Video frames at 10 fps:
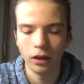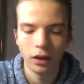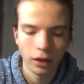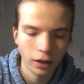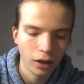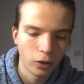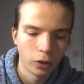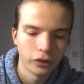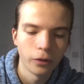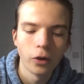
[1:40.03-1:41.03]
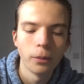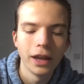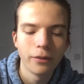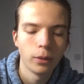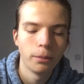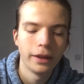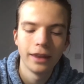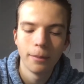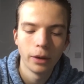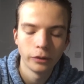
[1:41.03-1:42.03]
uh, across the room and everyone
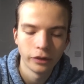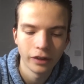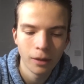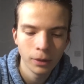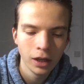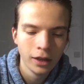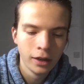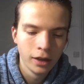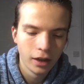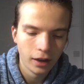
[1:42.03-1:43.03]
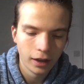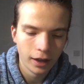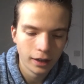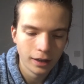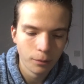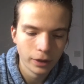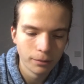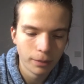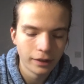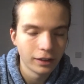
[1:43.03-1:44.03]
pinned their posters up. Uh, and then we
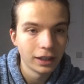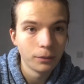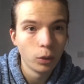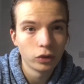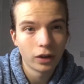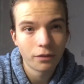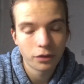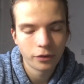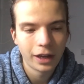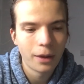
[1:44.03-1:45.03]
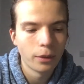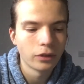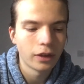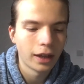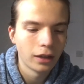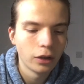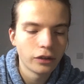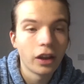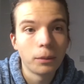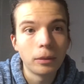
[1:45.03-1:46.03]
basically walked around for three hours and
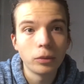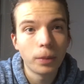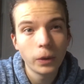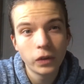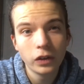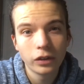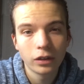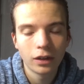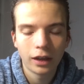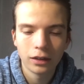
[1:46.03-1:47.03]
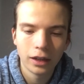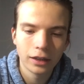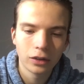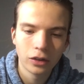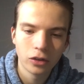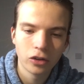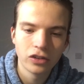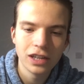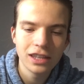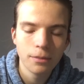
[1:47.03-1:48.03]
looked at other people's posters and, and like
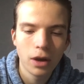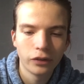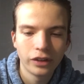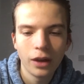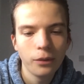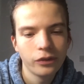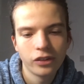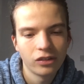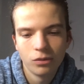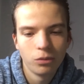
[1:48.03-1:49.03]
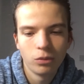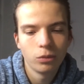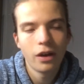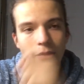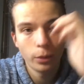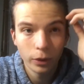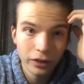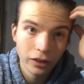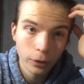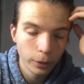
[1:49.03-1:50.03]
critiqued them ourselves, just whatever we
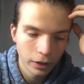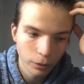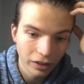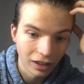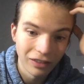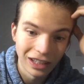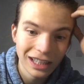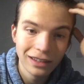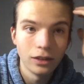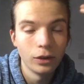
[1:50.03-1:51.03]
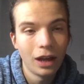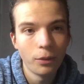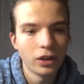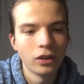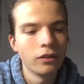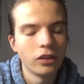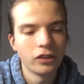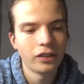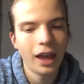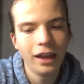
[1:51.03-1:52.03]
wanted to do. We, we didn't even need to do that. We could have
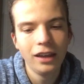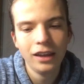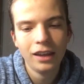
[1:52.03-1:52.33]
just sat